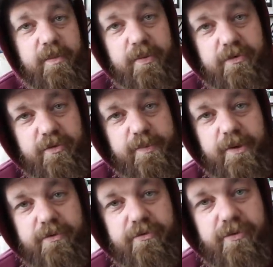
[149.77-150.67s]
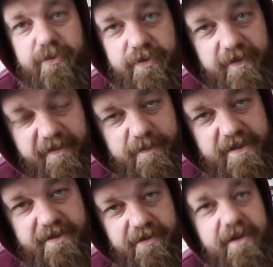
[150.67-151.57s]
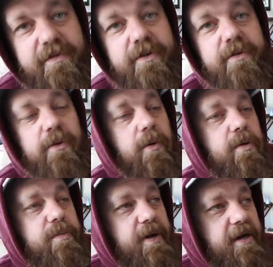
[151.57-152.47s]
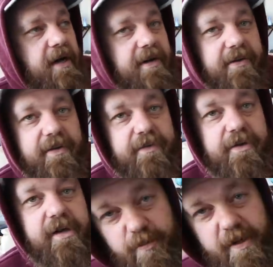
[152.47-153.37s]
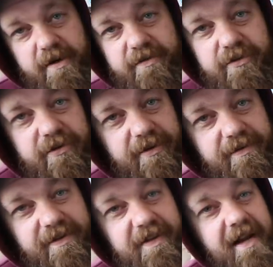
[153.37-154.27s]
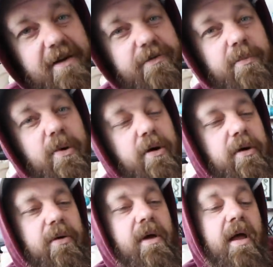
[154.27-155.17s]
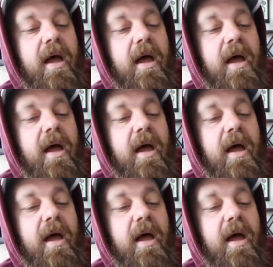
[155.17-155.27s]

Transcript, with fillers: The Boost Your Bro shoes have been delivered. Well, one pair got delivered. The other pair should deliver today or tomorrow.